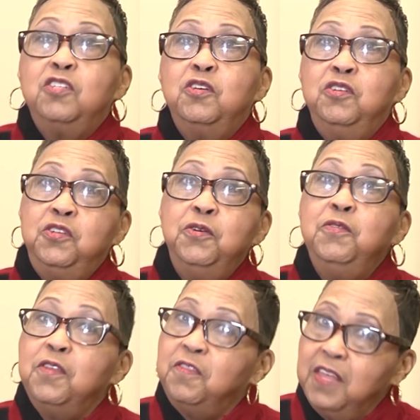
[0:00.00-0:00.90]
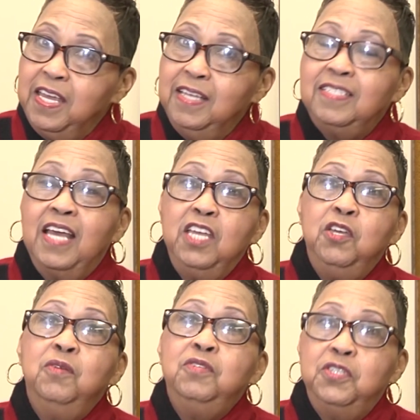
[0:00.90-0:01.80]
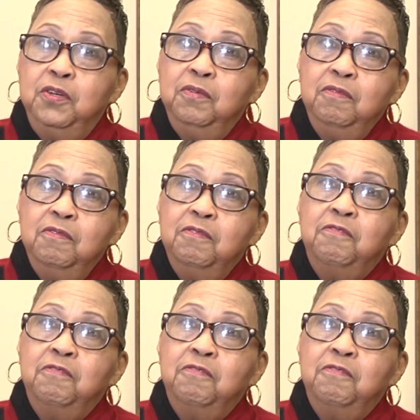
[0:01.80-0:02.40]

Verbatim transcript: to do the things that you do